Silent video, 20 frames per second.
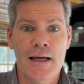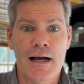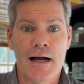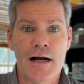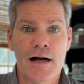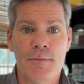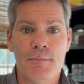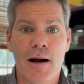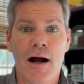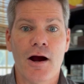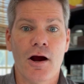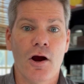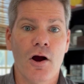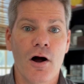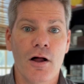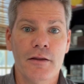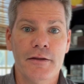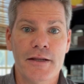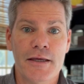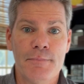Our
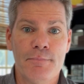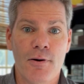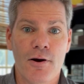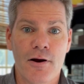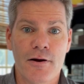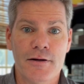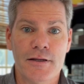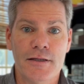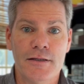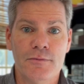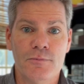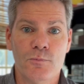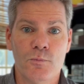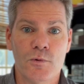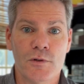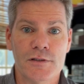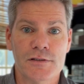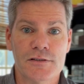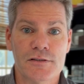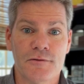holiday party
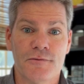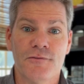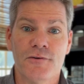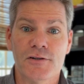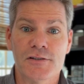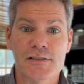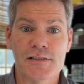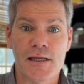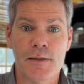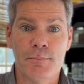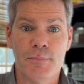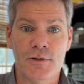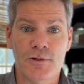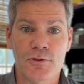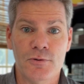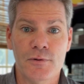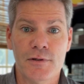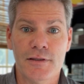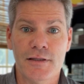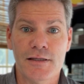was the first step in
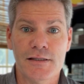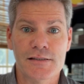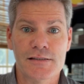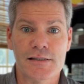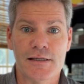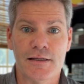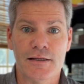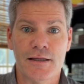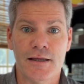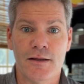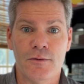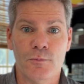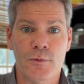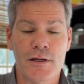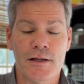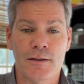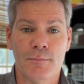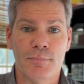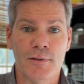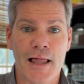doing this, and we
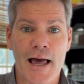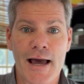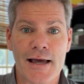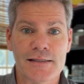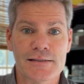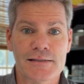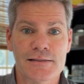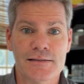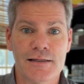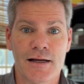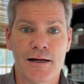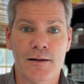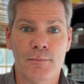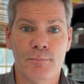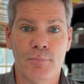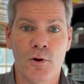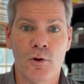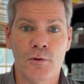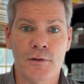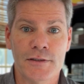had a blast
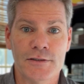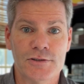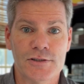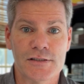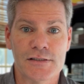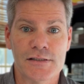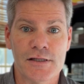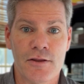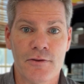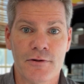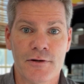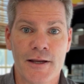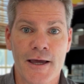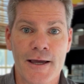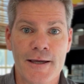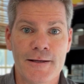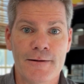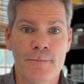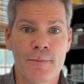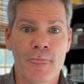bowling just the other
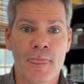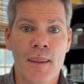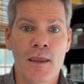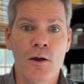night.